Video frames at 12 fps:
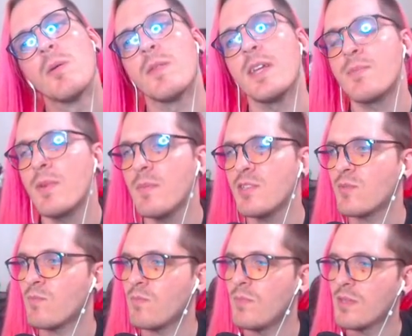That's pretty much
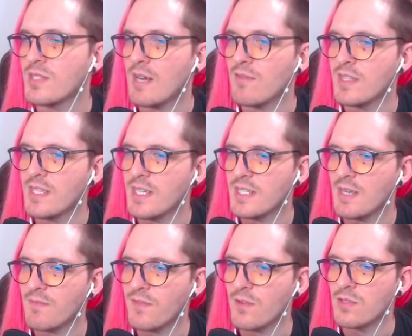most everything
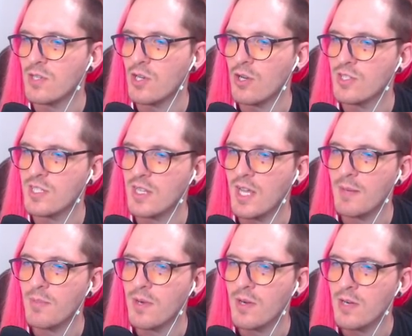except for the Cursed
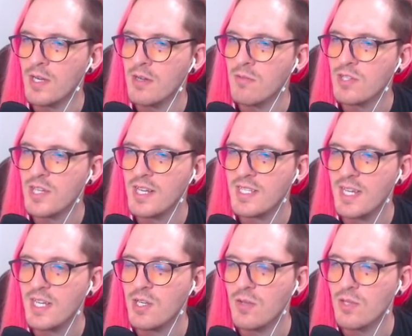Library, which I guess I
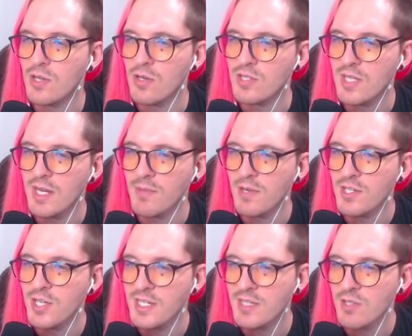can do the Cursed Library
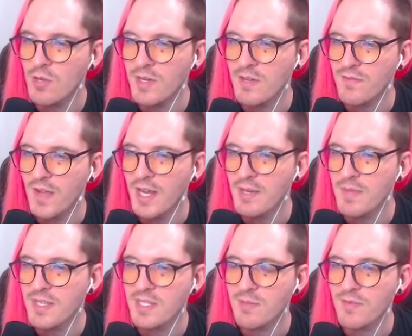checks. I was hoping to find
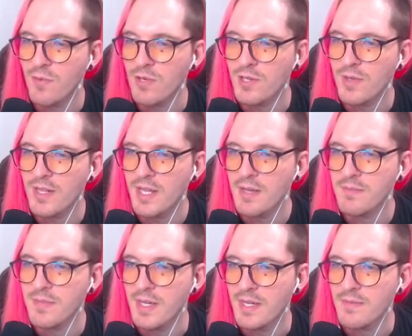Mist before doing them,
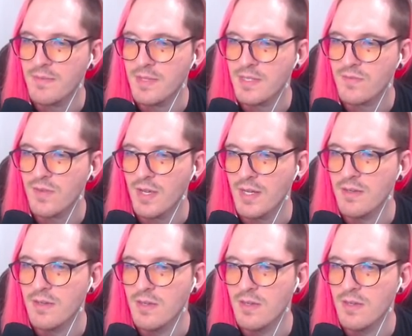but it's fine.